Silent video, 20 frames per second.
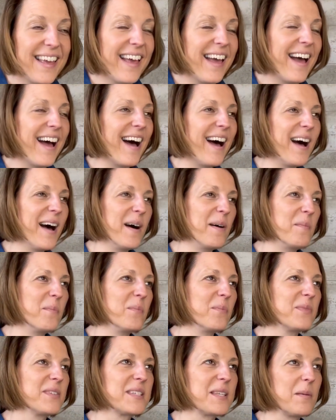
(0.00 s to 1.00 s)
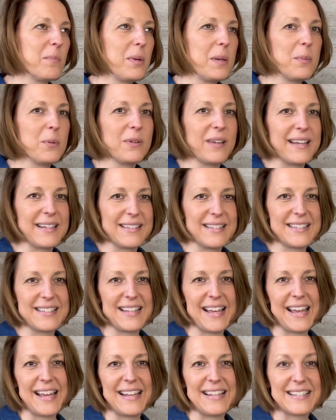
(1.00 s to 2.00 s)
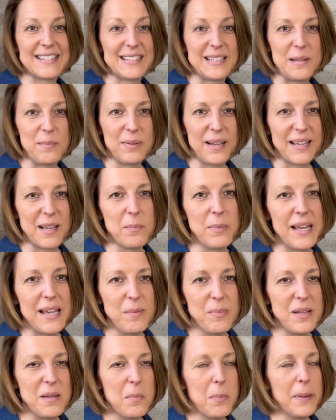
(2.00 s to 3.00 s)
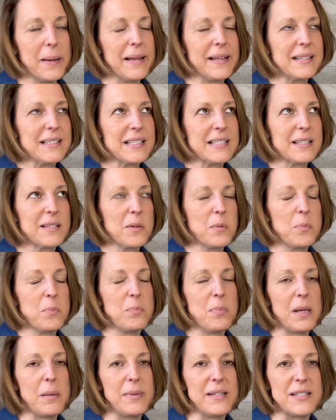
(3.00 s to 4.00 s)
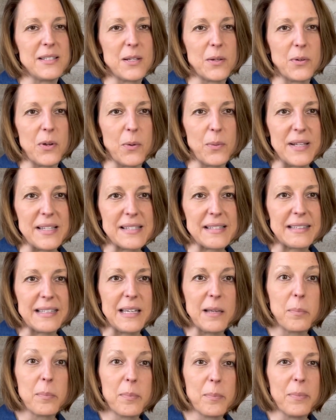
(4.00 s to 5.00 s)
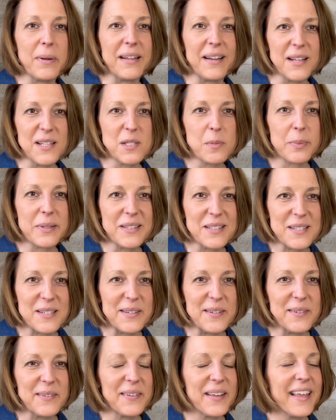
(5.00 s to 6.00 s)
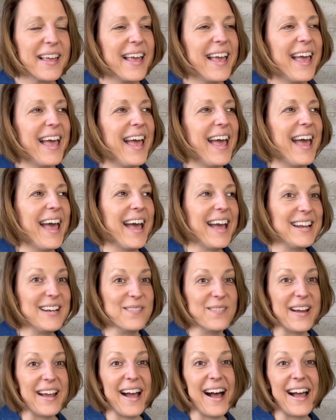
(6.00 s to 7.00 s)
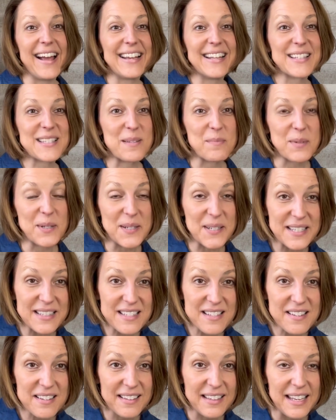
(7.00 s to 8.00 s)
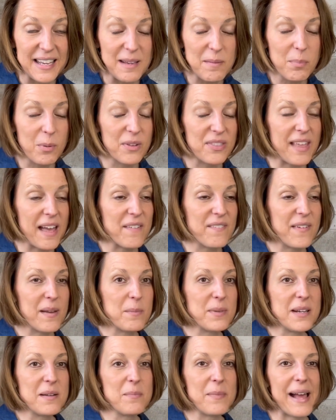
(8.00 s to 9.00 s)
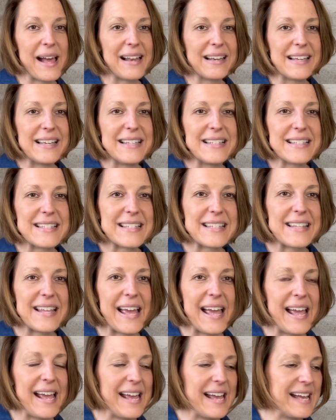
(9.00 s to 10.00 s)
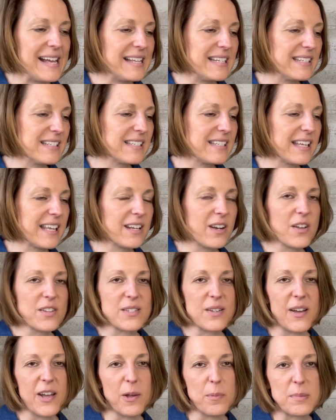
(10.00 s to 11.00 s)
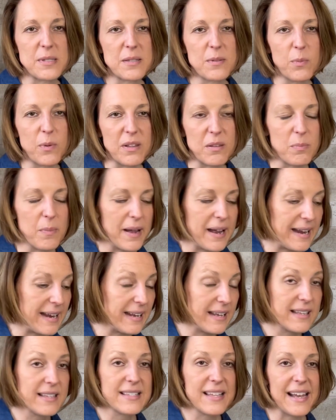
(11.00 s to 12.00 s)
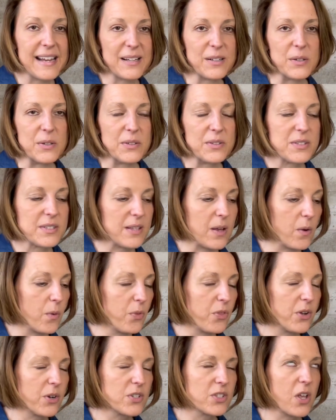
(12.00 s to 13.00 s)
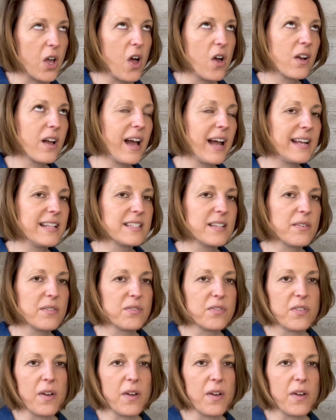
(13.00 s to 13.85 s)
Some people like to say sleep like a baby, but babies don't always sleep, but husbands do. Anyway, I get some good sleep with that Feminine Balance, and it also helps with my cycle. So there's all kinds of,